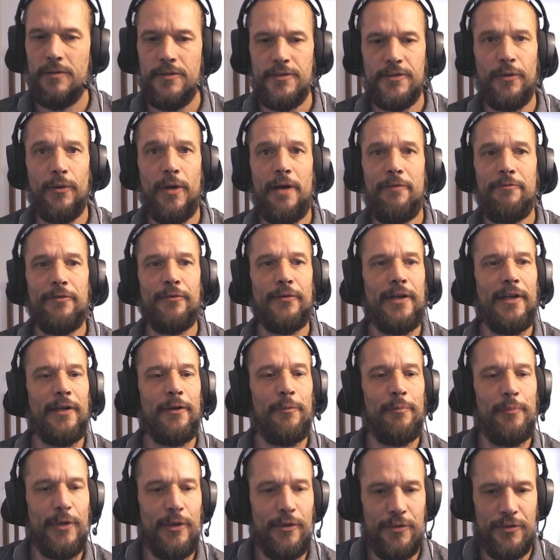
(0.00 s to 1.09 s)
So after a little
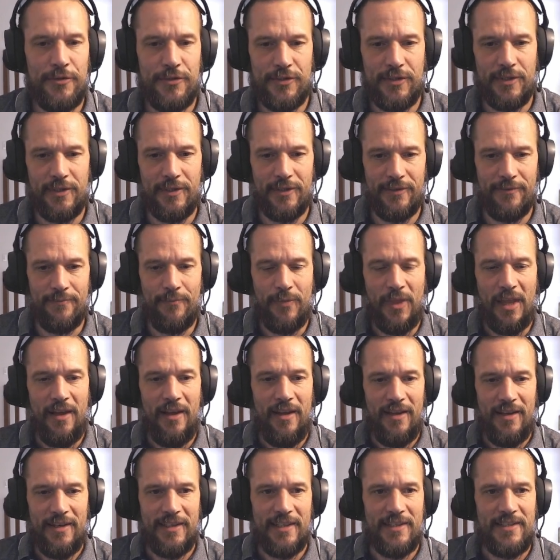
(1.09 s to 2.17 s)
pause,
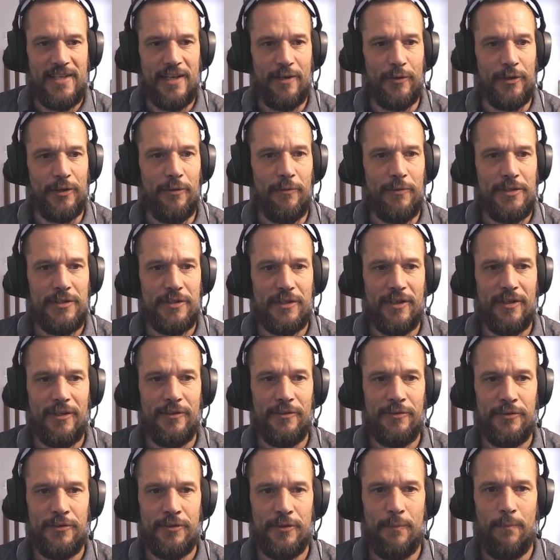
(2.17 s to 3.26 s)
that's how it always
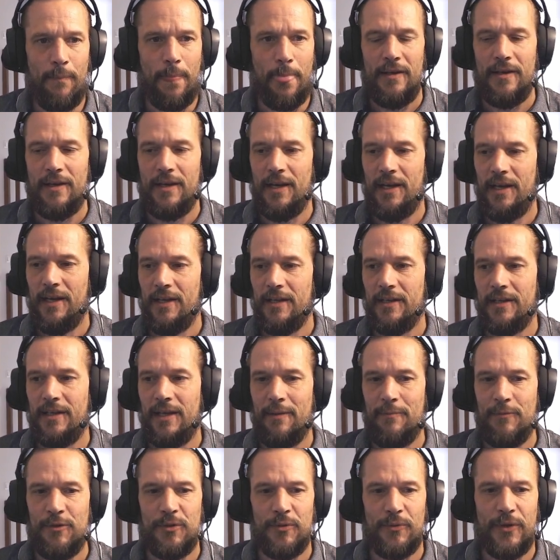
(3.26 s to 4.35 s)
goes. I
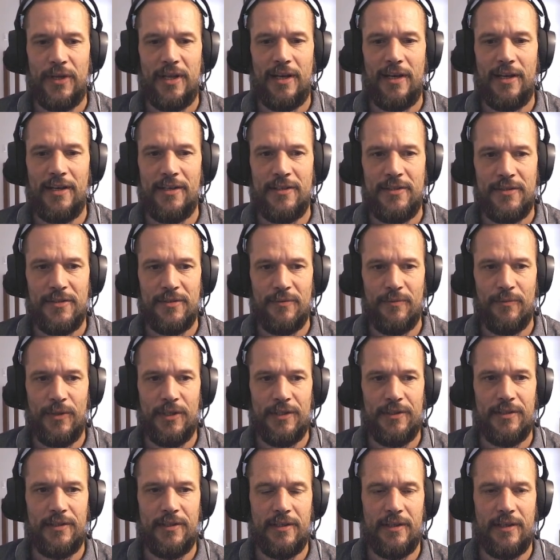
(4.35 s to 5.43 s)
came to realize
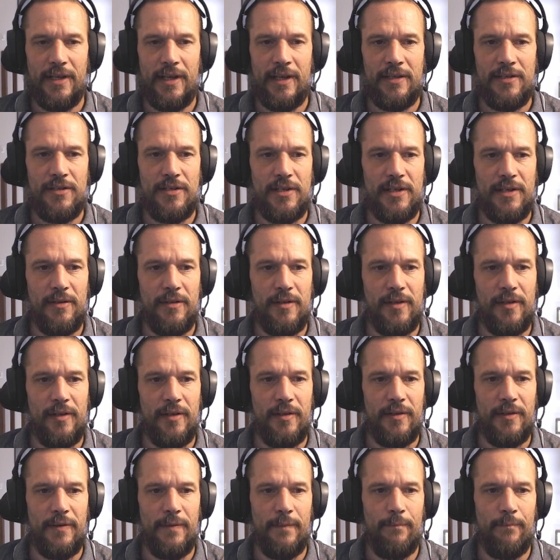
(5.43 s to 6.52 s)
what
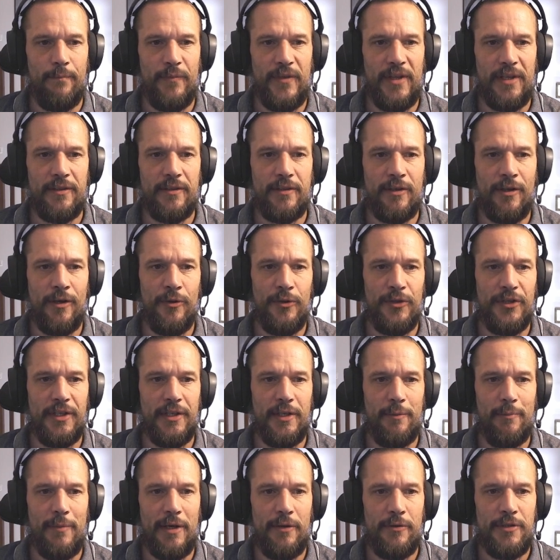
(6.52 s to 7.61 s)
actually that code in
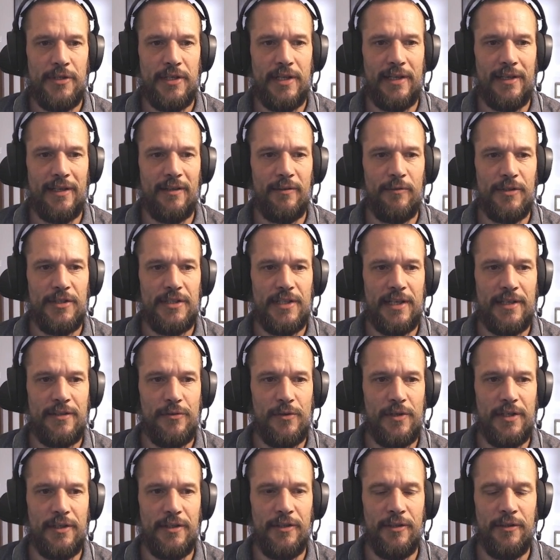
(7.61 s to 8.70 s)
the mouse handler was
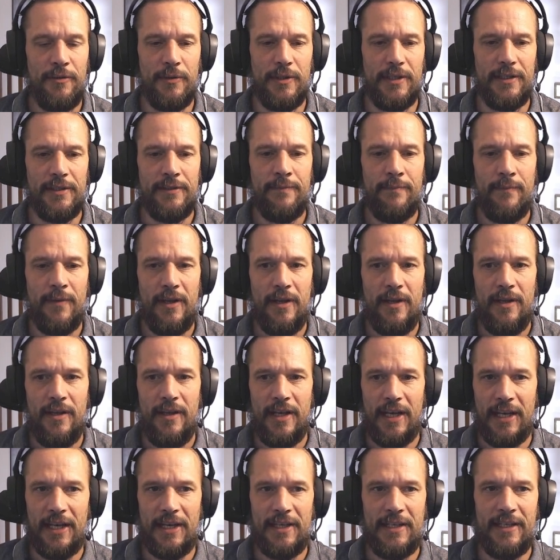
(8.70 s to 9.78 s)
actually doing,
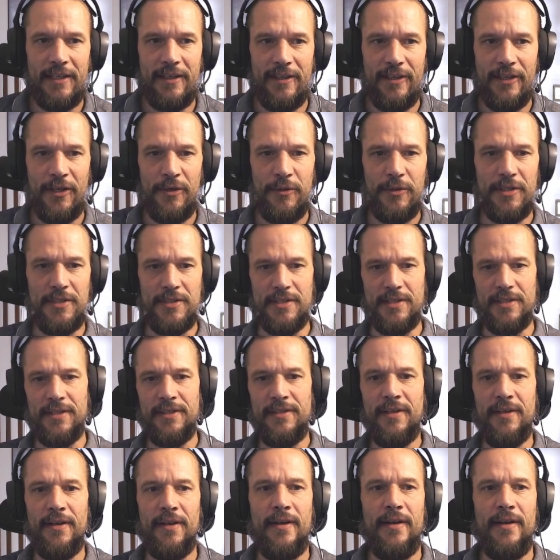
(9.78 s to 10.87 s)
and I didn't notice it.